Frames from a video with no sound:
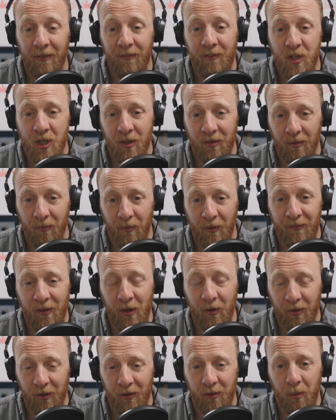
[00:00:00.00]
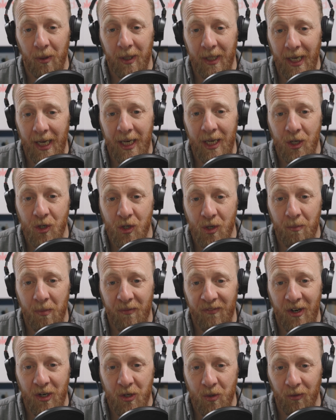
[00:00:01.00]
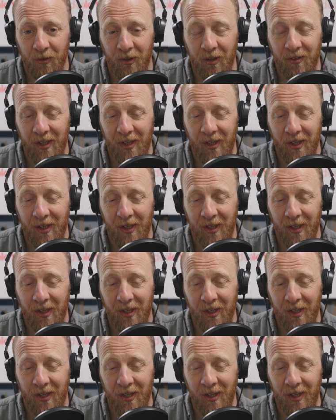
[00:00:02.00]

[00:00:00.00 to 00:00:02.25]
If she's refusing to engage in professionals,